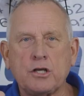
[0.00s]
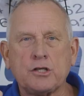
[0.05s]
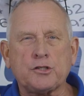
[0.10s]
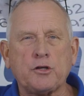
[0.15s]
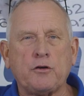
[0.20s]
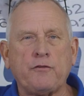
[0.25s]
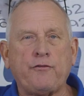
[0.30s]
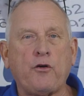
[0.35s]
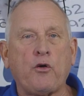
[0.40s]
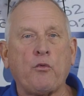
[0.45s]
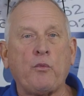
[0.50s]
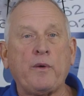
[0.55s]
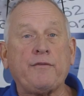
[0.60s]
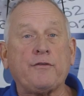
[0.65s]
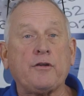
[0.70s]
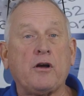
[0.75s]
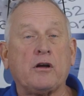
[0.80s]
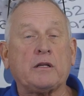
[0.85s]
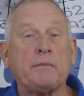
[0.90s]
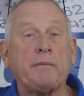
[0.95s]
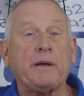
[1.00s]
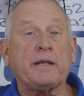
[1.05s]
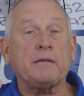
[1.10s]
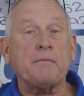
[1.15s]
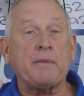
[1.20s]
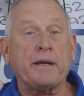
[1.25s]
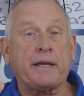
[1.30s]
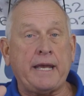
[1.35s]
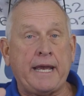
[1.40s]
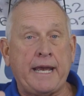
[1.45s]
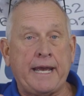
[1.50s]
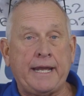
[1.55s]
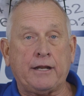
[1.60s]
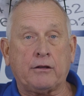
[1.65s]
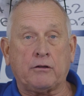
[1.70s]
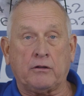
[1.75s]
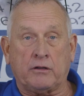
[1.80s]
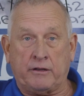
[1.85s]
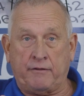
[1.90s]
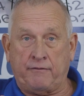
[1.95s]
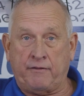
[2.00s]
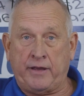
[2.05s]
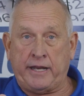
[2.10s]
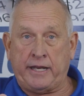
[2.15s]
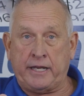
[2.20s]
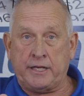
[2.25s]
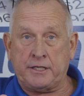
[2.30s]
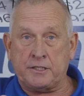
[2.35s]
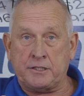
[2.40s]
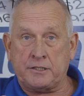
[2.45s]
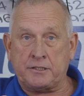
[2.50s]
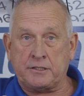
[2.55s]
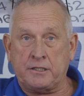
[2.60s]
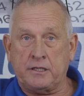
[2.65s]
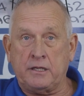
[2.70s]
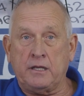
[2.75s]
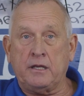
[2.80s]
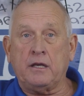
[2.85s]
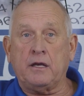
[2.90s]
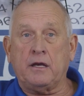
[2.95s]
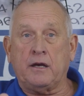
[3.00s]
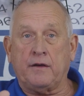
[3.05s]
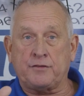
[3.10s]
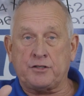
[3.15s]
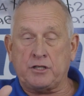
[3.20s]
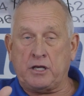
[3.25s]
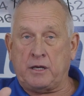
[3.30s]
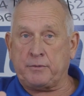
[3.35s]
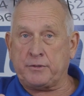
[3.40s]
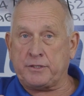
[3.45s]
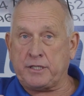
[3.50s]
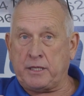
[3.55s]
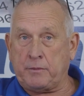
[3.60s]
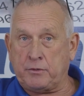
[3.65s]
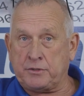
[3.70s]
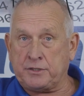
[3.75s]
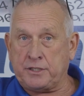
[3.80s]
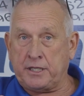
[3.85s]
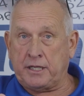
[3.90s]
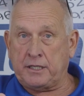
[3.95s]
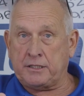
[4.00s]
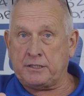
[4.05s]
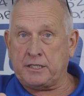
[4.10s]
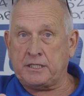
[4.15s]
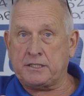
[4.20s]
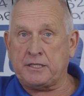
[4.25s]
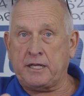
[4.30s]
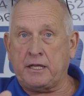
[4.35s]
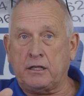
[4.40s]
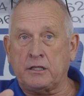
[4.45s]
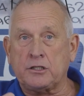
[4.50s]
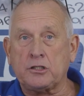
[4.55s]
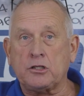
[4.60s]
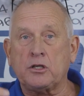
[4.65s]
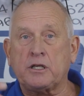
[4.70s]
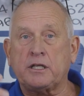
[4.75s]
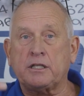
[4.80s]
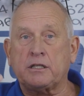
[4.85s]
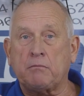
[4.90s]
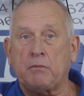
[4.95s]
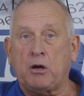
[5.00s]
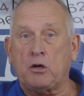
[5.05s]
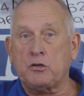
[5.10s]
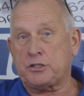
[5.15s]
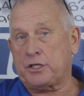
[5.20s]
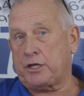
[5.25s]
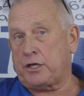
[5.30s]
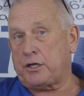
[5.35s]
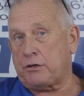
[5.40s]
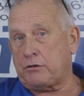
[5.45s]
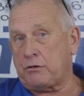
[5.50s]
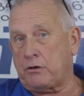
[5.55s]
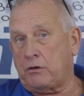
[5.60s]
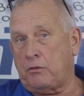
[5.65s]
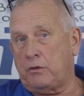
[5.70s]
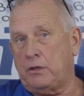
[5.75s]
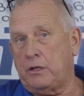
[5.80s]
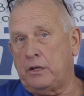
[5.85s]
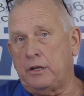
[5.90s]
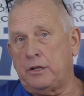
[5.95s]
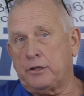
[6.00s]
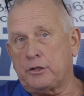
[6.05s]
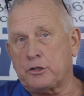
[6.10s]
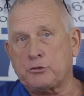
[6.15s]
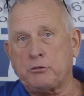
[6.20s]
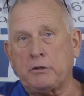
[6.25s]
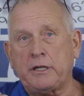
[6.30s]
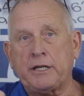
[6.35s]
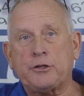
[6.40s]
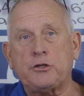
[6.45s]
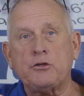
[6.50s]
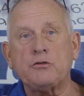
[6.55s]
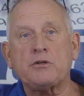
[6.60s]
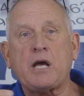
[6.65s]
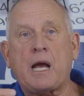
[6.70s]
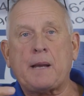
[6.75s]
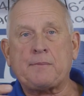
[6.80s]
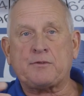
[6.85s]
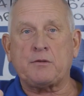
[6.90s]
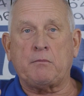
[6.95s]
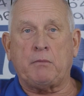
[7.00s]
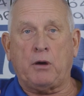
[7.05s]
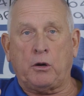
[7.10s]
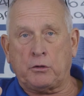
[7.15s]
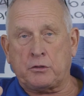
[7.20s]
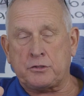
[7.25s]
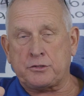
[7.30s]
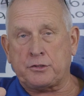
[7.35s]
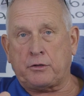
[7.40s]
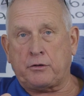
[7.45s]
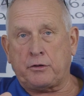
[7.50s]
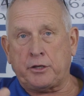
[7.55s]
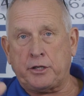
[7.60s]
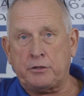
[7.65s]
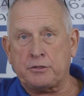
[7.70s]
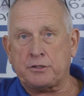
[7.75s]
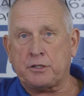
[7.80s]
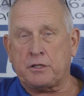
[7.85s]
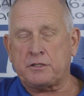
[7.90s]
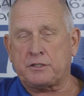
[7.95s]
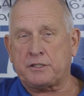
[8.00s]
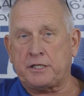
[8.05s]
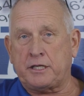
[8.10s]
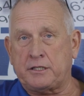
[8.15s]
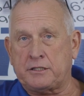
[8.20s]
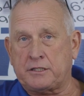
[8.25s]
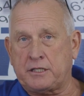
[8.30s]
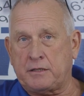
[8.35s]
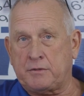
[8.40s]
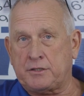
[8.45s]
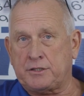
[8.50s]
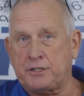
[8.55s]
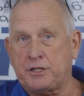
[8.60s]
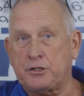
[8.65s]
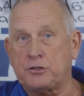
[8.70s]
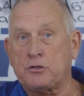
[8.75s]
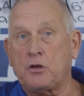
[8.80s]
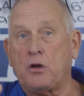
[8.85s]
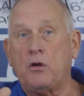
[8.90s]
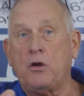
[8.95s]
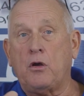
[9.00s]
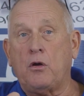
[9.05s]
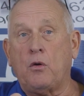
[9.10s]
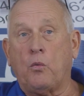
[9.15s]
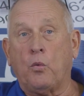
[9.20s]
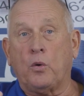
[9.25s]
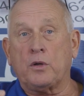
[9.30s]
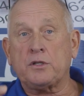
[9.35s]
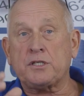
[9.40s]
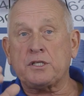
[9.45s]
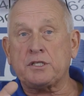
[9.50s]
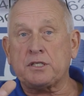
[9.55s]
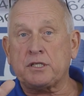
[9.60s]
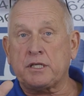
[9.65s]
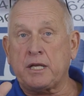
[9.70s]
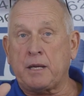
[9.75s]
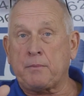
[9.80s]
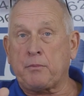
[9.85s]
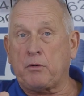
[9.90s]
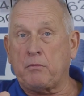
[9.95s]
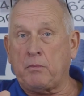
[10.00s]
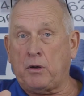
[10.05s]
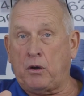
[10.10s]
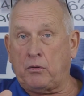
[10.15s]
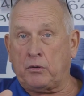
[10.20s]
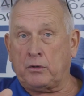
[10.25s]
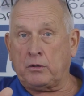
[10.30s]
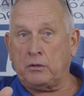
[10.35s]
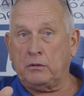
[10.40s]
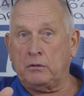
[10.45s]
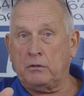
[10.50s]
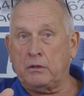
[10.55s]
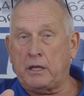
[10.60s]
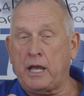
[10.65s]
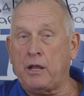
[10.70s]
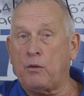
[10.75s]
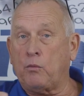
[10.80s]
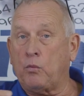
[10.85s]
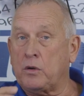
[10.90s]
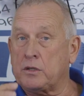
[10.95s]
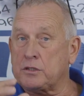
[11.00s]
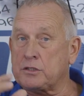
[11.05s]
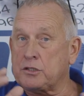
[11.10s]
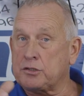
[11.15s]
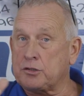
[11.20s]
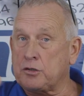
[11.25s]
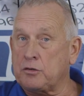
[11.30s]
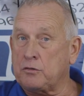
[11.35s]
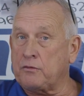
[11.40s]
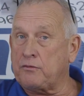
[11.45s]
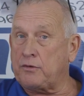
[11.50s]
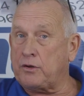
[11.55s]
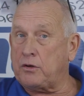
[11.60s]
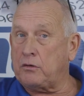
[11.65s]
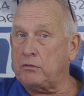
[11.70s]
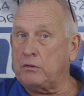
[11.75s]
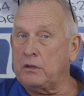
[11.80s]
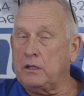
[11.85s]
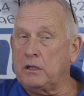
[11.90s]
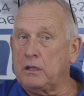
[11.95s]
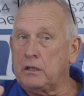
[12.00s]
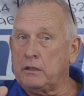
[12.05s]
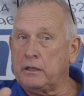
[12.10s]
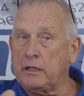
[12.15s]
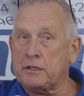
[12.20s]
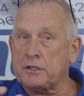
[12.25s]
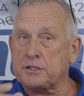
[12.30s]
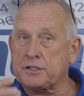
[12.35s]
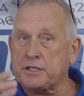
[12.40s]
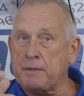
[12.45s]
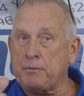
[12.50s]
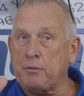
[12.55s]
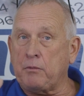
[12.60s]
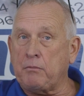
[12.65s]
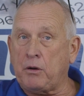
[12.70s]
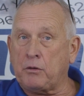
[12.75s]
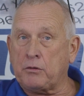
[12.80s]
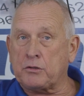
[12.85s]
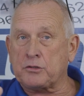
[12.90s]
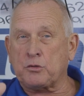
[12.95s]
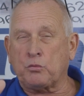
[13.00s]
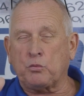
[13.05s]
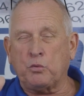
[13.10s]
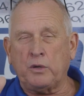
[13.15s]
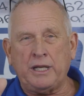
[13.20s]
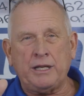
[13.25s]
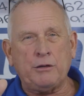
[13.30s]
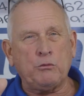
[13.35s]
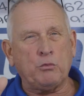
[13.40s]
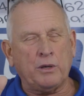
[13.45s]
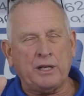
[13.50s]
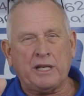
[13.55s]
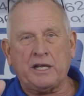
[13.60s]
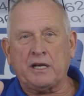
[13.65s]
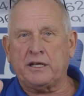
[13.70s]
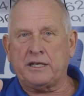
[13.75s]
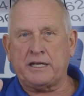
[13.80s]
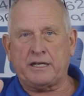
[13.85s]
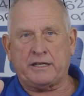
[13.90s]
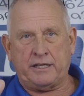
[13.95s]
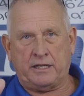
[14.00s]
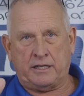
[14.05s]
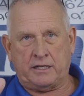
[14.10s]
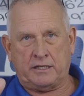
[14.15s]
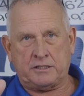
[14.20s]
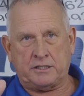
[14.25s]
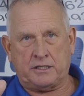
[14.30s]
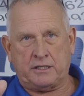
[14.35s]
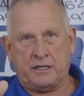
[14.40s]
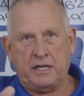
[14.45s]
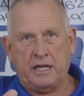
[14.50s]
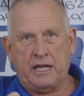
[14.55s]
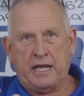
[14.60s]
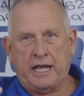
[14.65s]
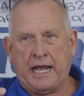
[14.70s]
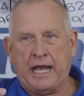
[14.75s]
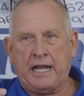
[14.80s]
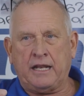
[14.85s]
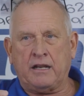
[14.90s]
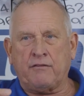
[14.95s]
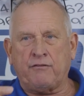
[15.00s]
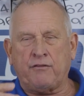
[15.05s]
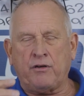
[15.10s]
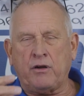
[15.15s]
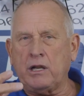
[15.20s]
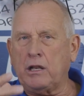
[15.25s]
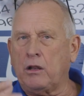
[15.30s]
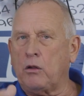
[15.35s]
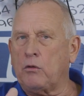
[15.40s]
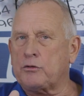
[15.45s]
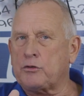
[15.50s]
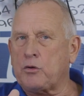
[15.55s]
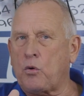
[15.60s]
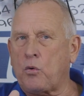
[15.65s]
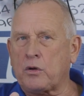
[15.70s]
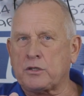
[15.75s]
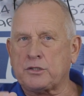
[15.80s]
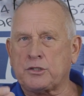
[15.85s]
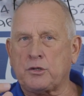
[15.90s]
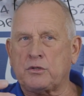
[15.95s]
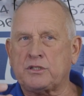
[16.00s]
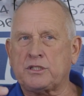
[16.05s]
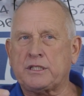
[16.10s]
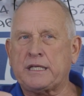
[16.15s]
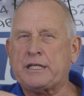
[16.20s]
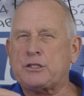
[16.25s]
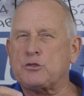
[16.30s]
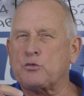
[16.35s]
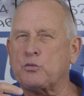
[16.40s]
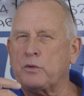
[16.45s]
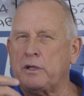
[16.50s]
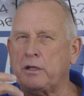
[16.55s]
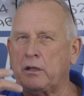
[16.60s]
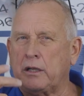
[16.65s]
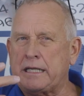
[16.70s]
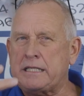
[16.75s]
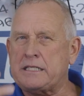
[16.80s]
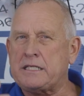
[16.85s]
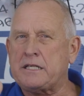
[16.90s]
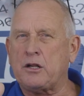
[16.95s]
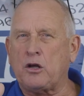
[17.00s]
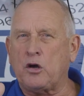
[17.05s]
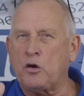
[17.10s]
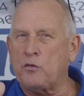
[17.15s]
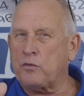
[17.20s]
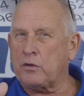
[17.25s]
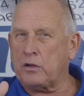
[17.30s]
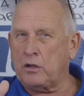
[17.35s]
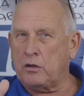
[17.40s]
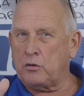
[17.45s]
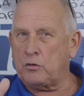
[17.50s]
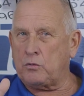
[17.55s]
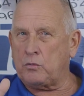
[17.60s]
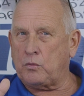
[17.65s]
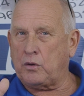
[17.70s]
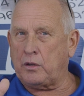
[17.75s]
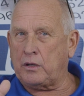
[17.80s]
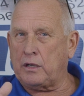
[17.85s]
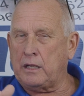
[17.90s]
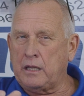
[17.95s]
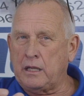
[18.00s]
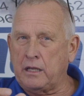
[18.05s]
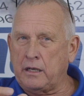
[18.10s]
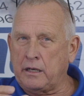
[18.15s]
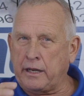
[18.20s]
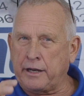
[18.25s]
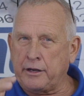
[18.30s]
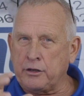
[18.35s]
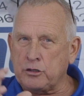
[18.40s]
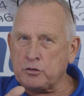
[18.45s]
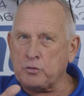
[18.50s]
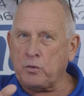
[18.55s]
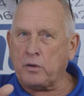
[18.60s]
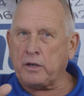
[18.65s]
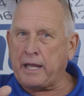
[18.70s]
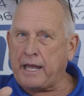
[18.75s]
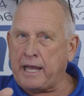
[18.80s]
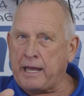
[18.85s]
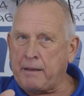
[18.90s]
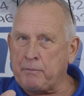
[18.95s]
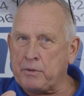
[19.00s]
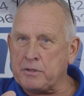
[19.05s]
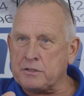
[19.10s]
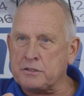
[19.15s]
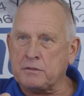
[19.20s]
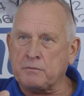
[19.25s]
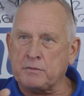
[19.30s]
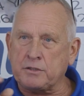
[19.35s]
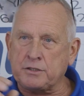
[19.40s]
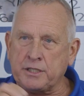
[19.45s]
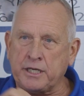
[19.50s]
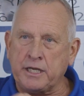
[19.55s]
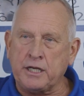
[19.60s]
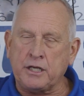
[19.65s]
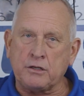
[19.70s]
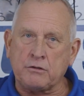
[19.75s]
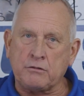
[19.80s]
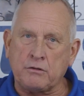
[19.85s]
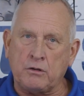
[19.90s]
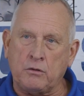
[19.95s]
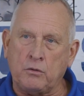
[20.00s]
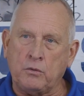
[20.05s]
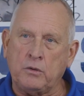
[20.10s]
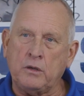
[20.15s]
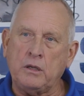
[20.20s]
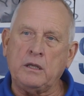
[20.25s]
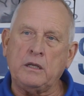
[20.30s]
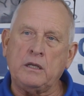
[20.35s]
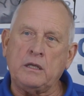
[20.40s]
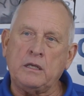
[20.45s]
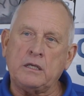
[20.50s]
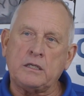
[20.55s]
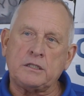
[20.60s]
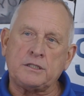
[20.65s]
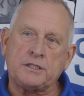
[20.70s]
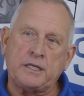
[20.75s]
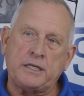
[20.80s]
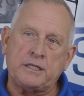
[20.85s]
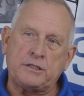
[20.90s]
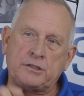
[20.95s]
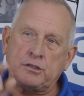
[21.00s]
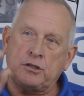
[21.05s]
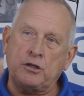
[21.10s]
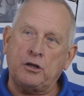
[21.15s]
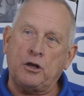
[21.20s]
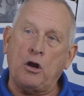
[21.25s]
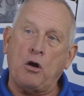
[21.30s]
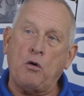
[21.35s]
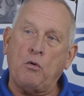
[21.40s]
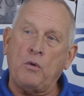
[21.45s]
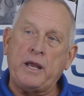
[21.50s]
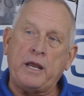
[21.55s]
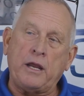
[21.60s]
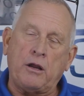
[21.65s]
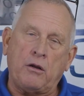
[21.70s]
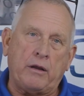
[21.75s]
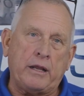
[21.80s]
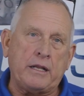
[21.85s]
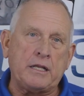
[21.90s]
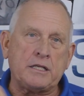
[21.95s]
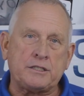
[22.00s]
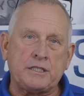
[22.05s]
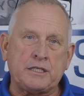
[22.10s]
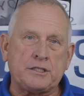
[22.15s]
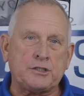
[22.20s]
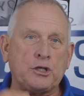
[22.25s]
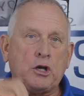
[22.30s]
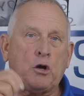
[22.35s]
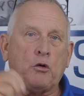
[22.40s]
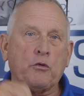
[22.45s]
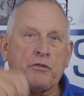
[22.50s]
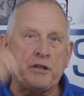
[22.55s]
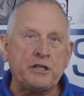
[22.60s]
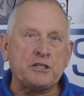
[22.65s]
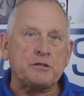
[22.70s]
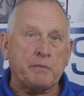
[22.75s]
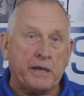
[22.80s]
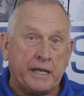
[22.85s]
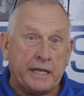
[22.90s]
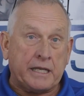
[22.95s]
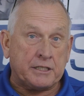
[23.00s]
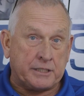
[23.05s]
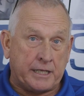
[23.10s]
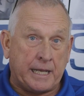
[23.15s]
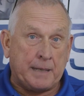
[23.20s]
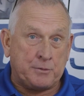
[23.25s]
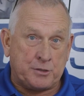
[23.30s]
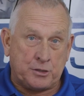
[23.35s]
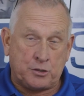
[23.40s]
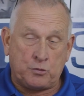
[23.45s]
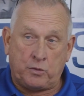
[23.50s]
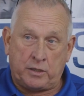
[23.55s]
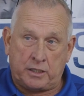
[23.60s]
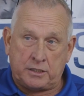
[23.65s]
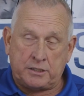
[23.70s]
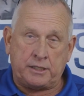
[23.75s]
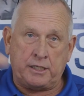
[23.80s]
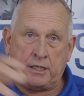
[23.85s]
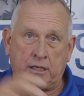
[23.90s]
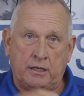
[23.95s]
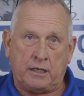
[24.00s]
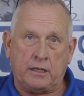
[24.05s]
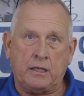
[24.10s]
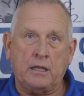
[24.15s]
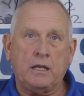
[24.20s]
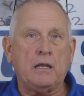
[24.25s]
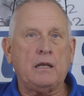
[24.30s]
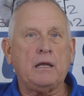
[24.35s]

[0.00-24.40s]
So far, we've talked about the mechanical advantages of ShopSabre C N Cs. Now let's look at the motion control. There's really two types of motors that are used on C N C machines. One's a stepper motor and one's a servo. Now the stepper motors are really, really unintelligent, and they're very low torque, so it's, it's real easy to overload one. Now here's what happens. The machine control says go here, and it says go this many steps is what it's telling it.